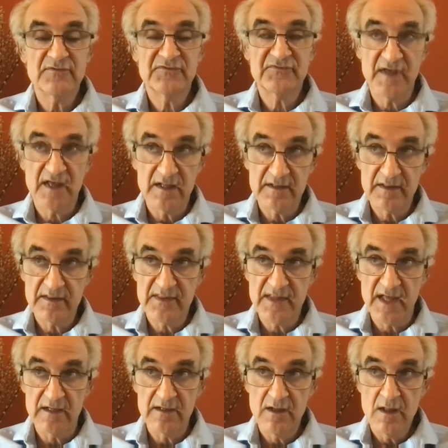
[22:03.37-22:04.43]
said
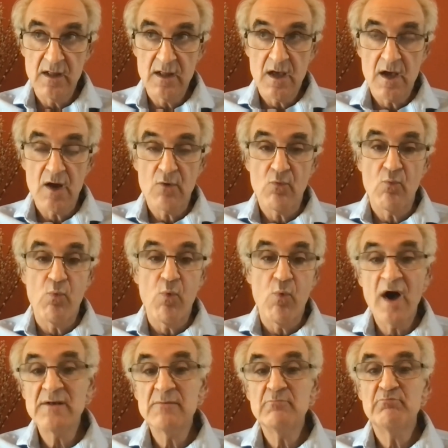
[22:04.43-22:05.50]
that
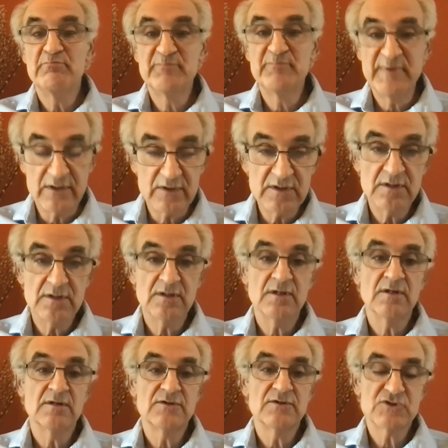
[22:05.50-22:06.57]
1
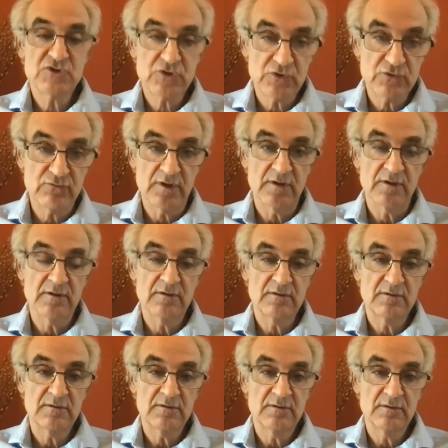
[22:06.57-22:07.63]
billion children
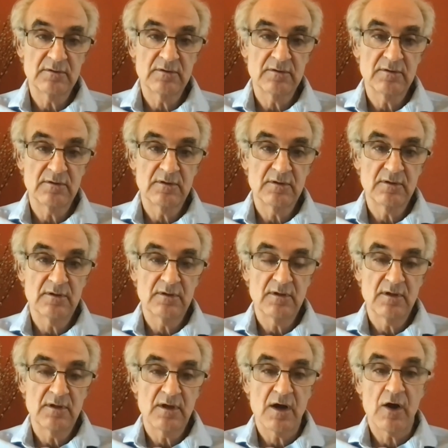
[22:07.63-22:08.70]

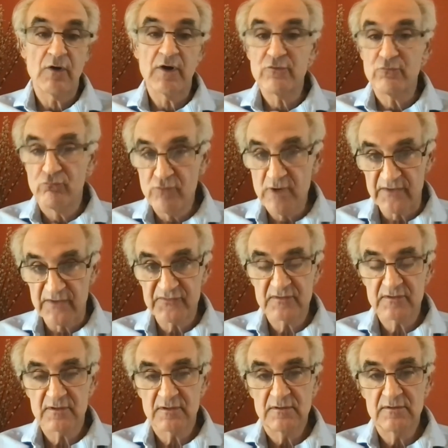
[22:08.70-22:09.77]
are at
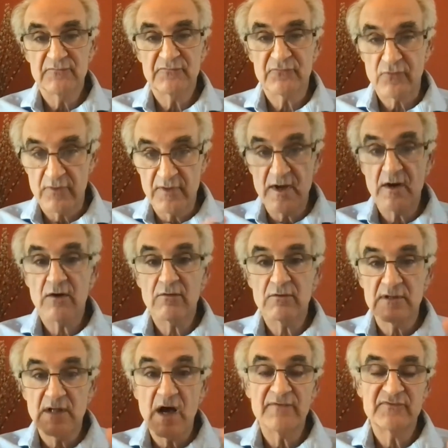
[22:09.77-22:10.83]
risk for their
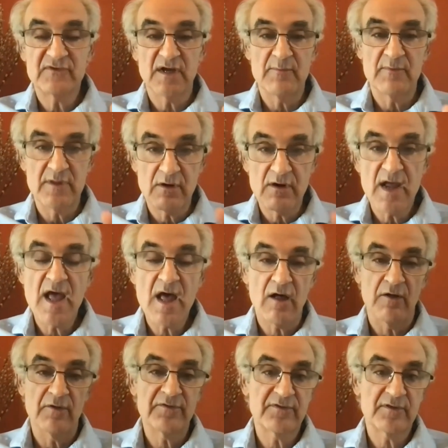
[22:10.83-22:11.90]
lifetime, their
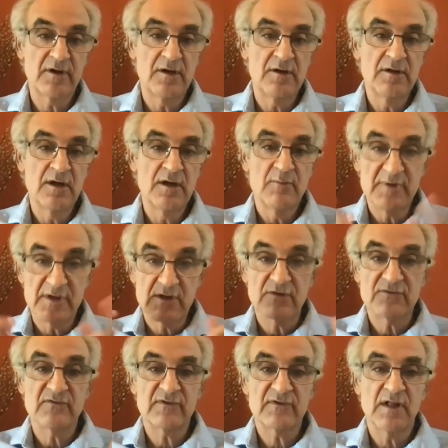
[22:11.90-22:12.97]
health,
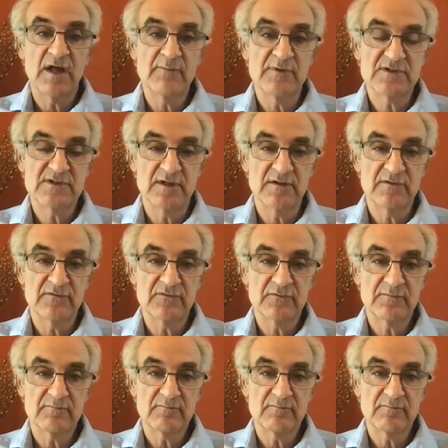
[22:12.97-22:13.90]
because of climate change.